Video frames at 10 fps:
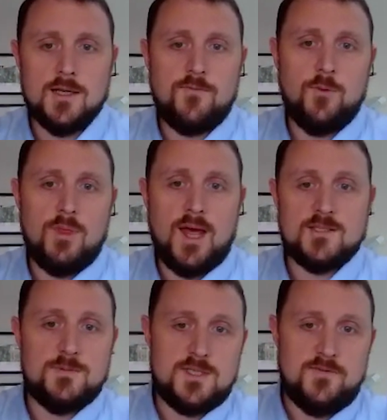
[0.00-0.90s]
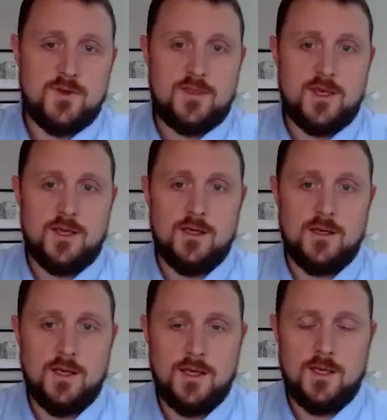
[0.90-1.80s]
for that specific thing
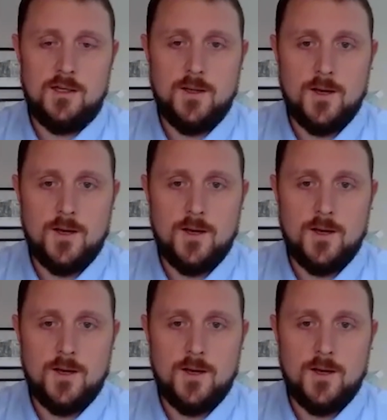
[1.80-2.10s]
in